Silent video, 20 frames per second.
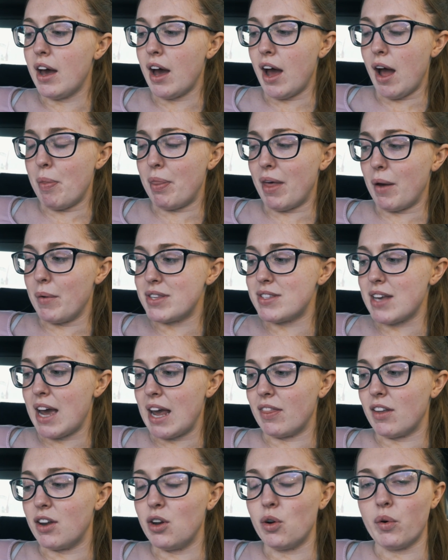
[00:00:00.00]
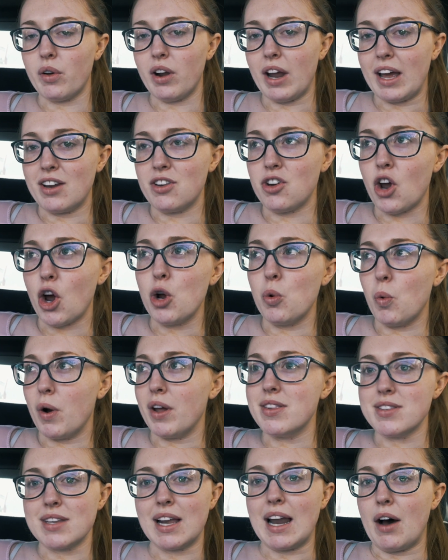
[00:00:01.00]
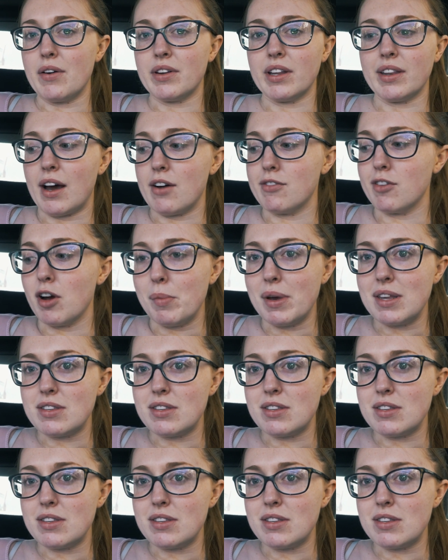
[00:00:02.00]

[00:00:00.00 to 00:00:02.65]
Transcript: They were saying that no one's allowed in that room.